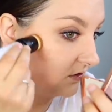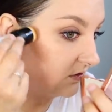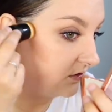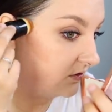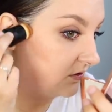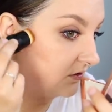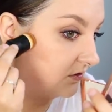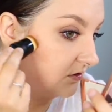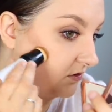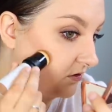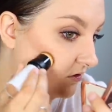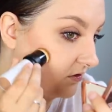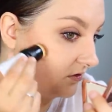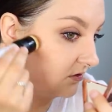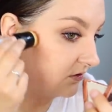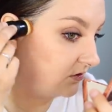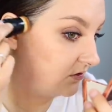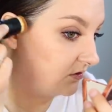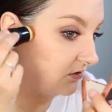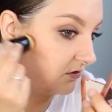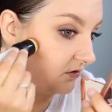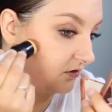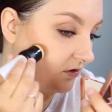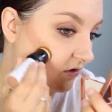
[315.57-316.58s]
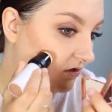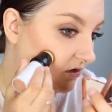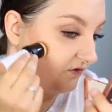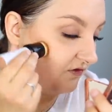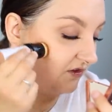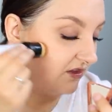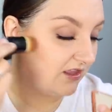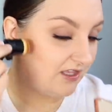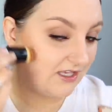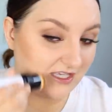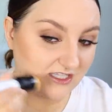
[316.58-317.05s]
I
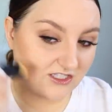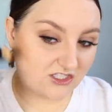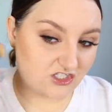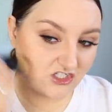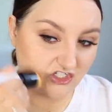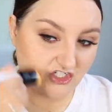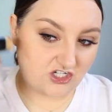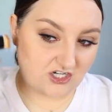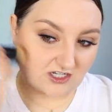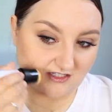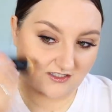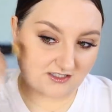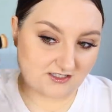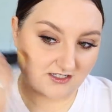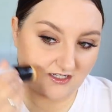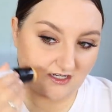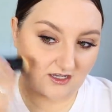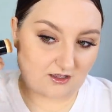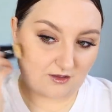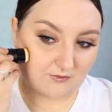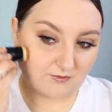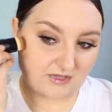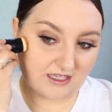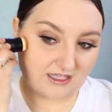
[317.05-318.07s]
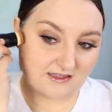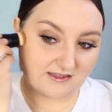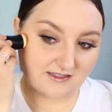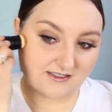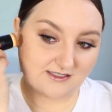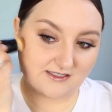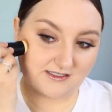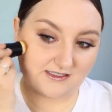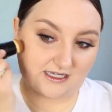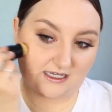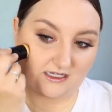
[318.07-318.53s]
feel like it's just um,
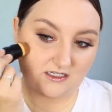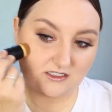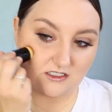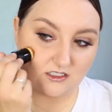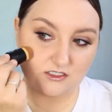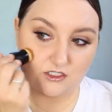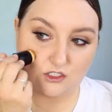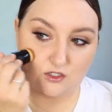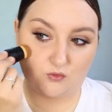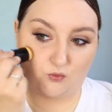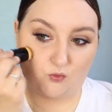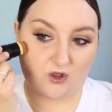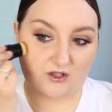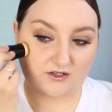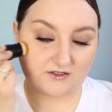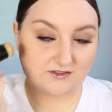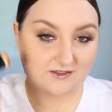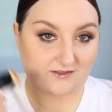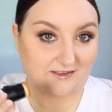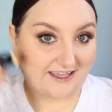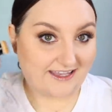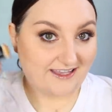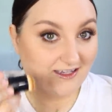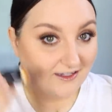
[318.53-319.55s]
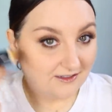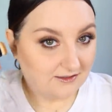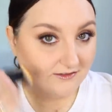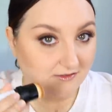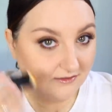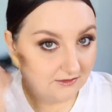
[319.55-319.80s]
instinct to want to like